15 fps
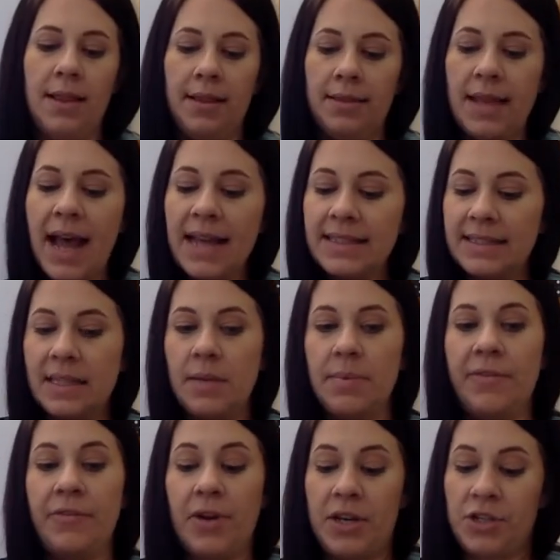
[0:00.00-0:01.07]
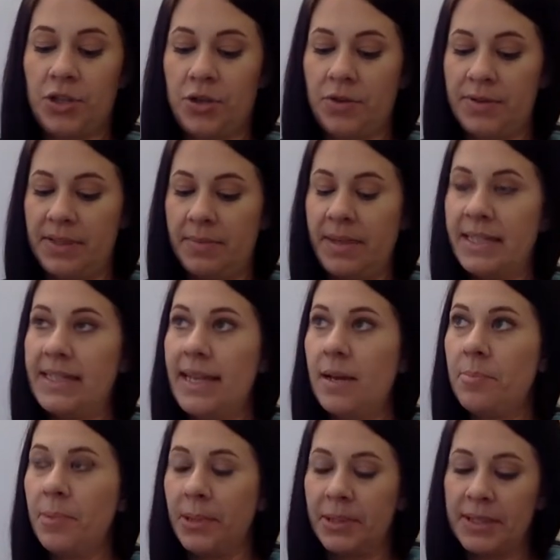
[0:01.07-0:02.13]
lastly, before I show you some
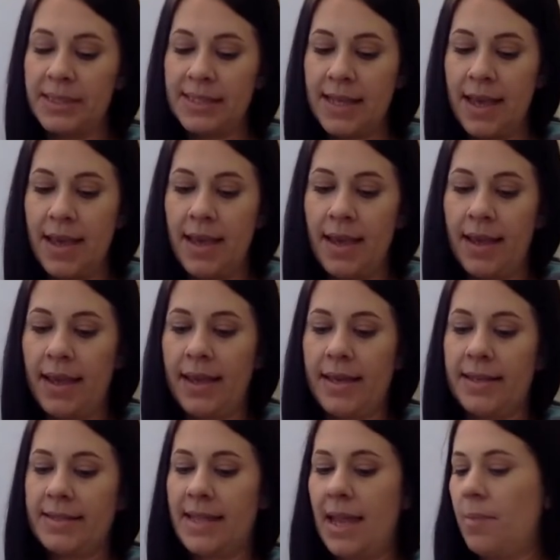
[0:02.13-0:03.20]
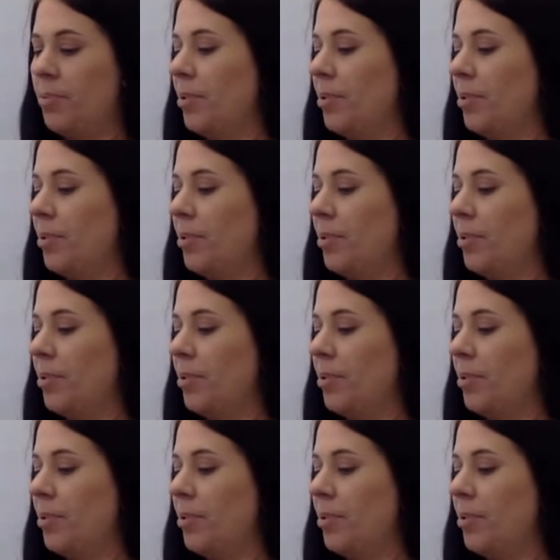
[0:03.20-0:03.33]
examples, is a